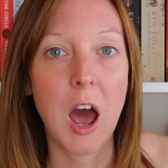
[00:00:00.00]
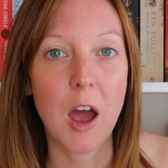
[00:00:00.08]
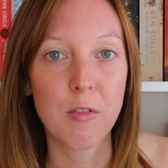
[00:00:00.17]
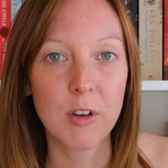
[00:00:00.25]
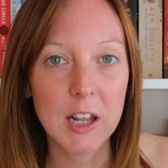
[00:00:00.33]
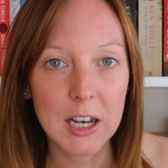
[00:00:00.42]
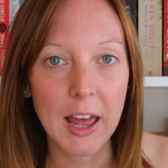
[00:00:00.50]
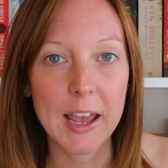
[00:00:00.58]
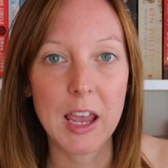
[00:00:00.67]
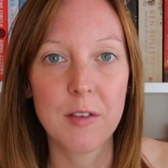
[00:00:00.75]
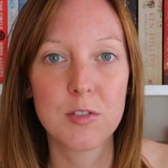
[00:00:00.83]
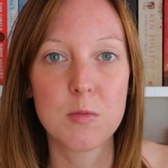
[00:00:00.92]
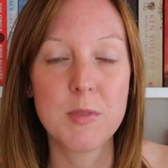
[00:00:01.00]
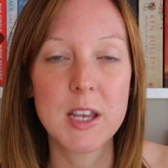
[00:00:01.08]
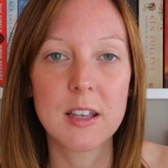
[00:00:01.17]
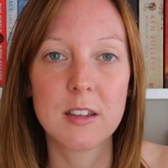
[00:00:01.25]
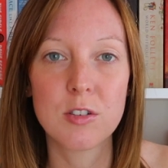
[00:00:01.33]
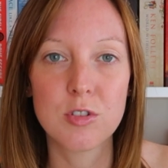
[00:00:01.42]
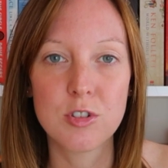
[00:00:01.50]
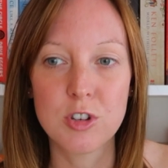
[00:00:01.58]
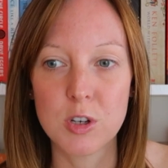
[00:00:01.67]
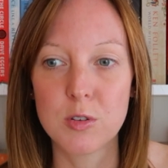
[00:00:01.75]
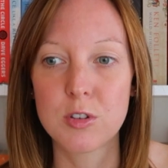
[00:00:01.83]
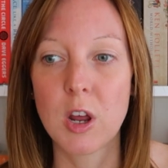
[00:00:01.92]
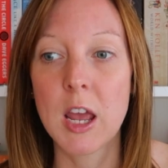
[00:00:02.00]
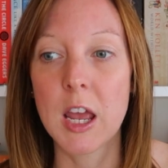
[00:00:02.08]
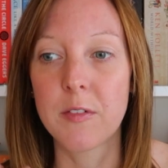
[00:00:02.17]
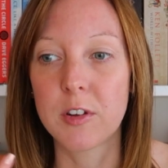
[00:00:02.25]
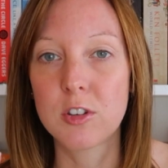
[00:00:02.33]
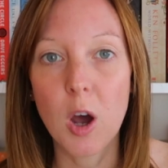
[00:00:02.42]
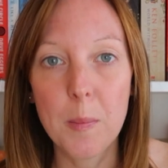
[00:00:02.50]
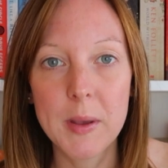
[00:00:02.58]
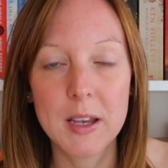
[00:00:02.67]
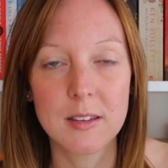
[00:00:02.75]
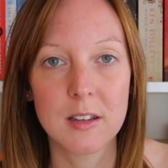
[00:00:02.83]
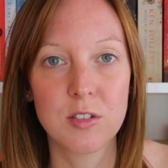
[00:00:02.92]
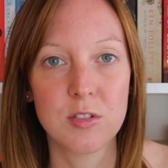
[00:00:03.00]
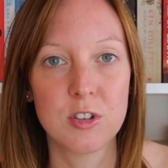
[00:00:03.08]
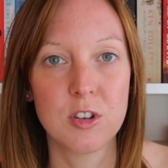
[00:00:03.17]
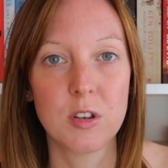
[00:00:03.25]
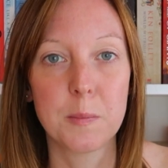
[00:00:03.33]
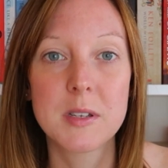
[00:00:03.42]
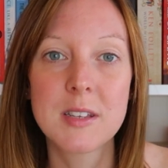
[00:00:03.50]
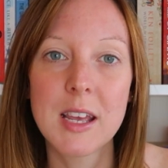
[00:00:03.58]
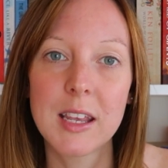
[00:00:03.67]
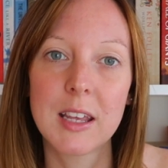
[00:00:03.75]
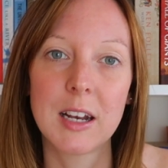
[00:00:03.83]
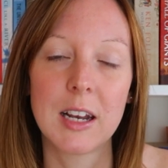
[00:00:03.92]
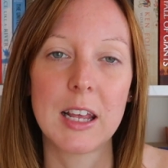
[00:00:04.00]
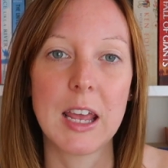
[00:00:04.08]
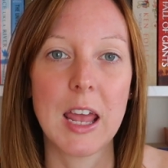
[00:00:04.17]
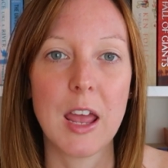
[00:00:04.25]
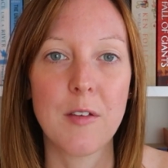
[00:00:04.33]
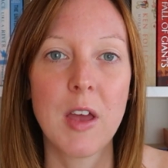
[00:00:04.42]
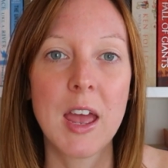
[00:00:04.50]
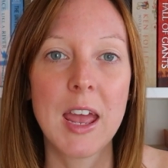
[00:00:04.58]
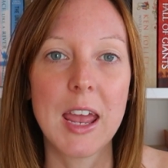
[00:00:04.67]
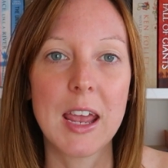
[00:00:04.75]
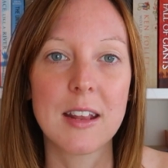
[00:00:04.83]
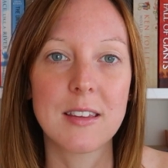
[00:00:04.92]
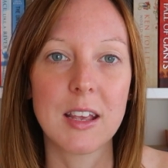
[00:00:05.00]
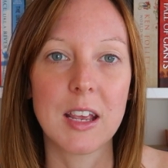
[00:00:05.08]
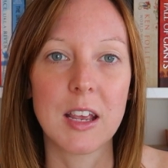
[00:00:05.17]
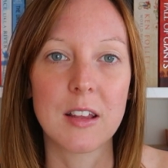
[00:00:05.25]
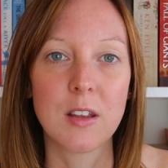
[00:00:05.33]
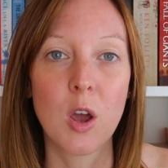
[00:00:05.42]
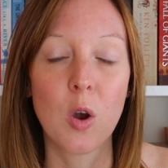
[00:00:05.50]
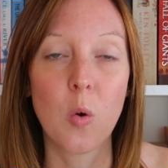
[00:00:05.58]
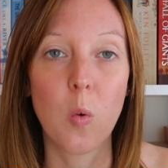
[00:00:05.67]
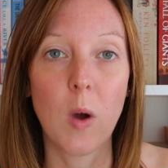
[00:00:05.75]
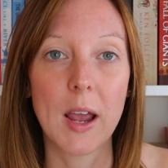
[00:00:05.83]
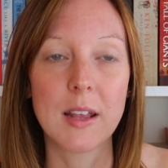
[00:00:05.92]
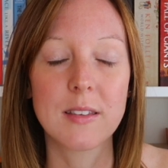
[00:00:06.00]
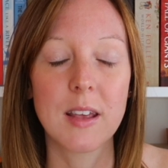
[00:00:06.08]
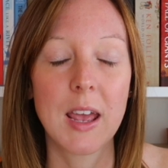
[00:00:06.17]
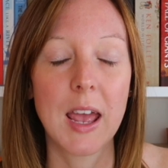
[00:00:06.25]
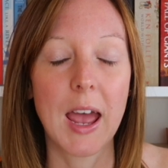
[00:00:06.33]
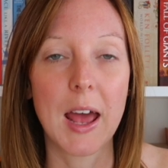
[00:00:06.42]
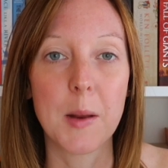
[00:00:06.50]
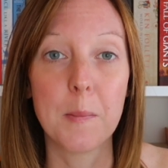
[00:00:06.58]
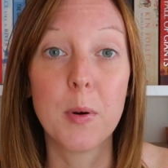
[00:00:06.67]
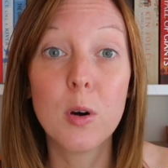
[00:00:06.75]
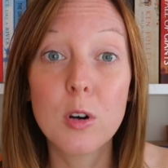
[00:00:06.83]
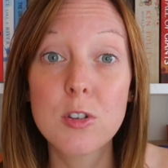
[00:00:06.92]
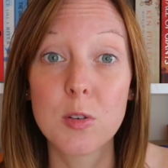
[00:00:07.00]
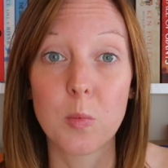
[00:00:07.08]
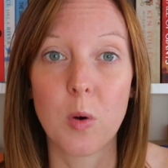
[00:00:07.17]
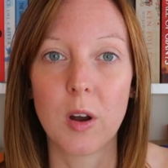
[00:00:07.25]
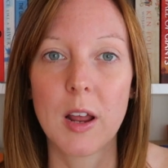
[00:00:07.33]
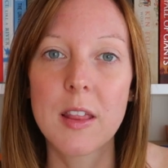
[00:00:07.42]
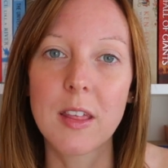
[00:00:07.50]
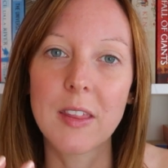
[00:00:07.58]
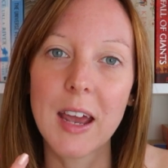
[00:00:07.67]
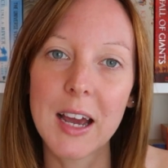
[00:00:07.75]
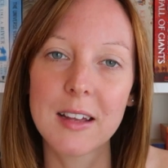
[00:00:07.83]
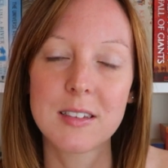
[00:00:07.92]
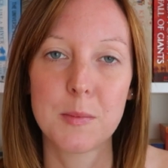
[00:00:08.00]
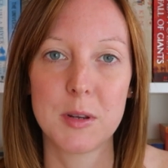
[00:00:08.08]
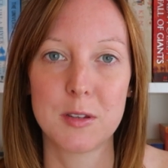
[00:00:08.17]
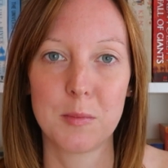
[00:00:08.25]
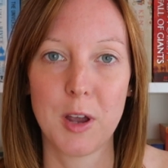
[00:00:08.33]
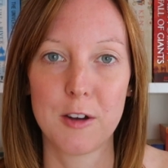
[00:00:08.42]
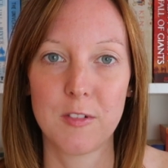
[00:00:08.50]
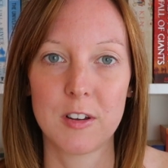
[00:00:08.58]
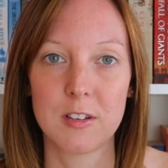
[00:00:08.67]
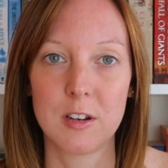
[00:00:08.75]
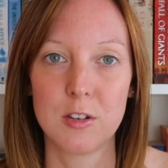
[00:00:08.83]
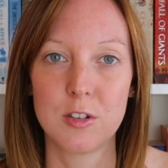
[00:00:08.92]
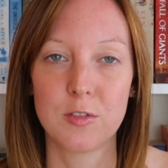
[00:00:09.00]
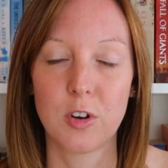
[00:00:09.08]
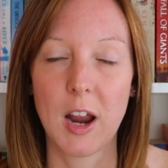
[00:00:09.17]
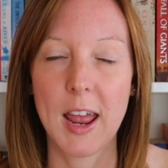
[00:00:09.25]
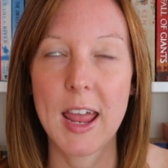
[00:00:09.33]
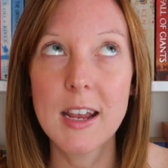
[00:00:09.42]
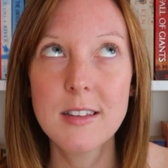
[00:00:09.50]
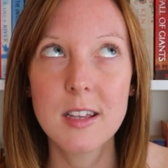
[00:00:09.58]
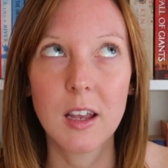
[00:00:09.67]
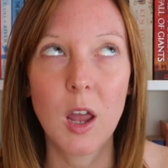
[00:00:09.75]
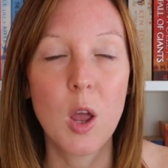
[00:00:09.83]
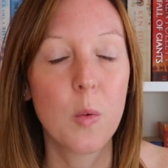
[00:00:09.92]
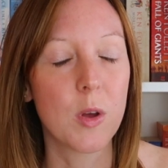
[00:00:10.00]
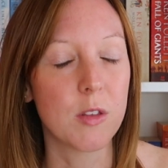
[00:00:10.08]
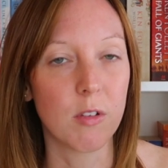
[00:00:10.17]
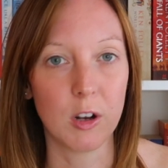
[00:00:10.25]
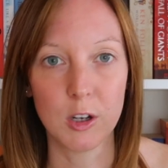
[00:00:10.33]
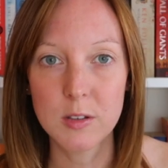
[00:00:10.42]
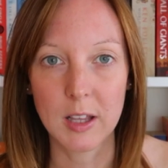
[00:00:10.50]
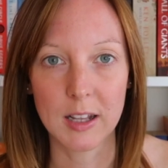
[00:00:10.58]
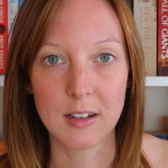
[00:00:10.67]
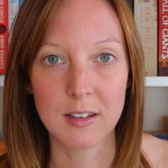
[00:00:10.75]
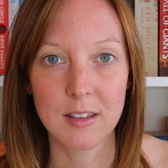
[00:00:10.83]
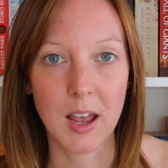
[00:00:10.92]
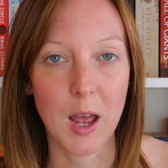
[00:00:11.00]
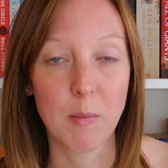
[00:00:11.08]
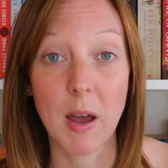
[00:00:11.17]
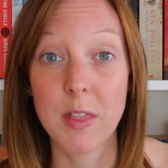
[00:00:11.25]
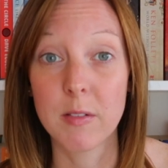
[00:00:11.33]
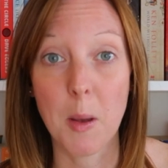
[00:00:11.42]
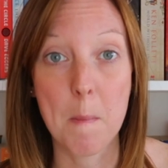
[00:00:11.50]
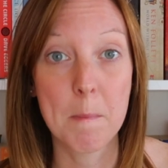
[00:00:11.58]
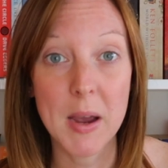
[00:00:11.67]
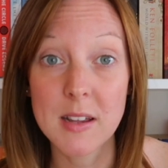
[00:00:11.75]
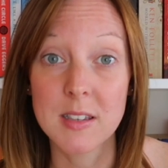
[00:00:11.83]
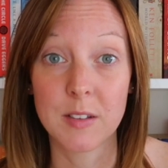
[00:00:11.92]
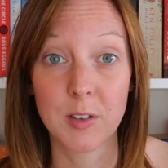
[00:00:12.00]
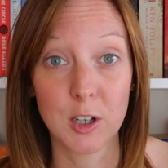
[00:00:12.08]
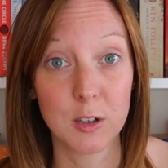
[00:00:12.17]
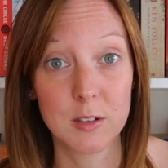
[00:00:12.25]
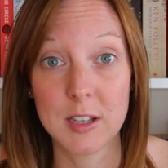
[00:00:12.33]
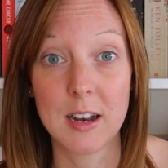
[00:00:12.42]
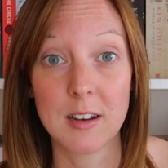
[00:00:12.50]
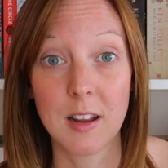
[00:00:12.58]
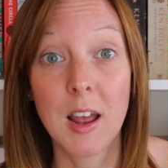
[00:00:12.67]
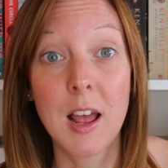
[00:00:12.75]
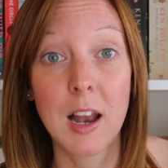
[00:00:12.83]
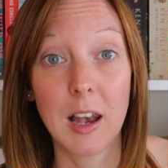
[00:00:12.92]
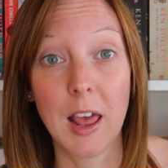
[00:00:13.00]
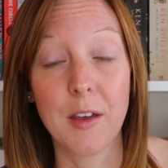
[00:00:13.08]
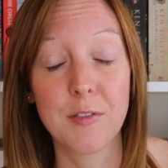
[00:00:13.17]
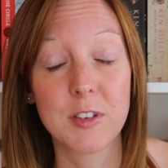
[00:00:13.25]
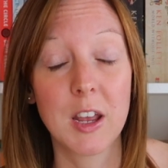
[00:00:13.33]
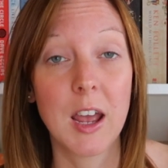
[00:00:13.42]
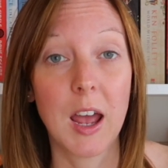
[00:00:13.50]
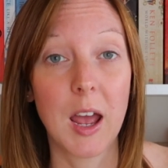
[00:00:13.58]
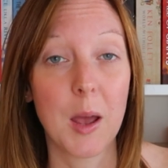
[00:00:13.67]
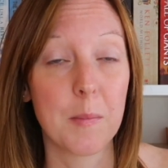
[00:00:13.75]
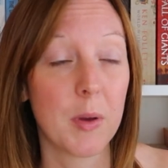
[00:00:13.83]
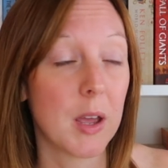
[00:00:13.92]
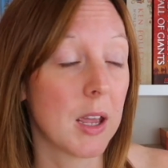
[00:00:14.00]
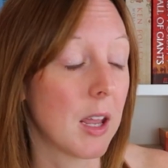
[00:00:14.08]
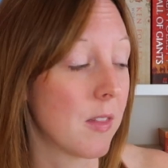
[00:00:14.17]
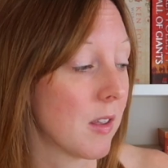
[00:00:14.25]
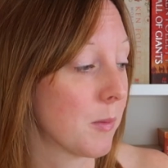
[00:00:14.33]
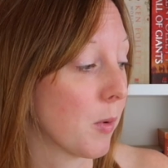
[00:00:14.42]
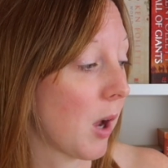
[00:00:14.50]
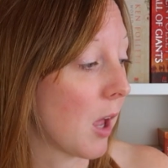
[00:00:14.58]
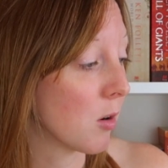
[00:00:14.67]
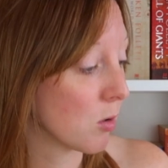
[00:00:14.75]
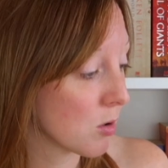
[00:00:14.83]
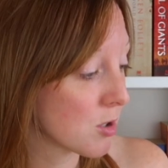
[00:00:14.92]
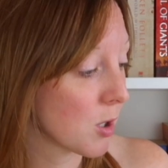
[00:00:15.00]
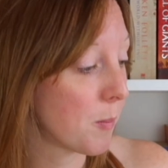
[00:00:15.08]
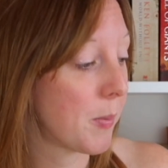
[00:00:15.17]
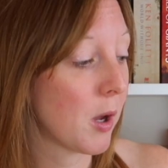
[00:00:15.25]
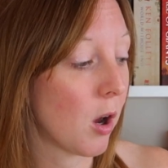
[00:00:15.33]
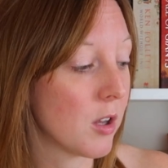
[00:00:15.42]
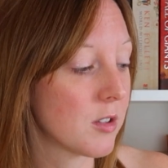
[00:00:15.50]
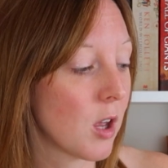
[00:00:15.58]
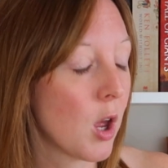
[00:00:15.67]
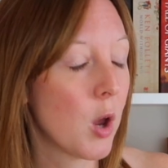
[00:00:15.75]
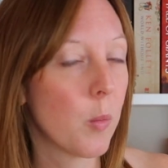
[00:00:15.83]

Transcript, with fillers: I really like if something is introduced, if a topic is introduced, particularly if it is quite an important one, that there has to be some kind of resolution for it. I hate it when there are loose ends, um, and there is a massive loose end left um, in this book. And also, because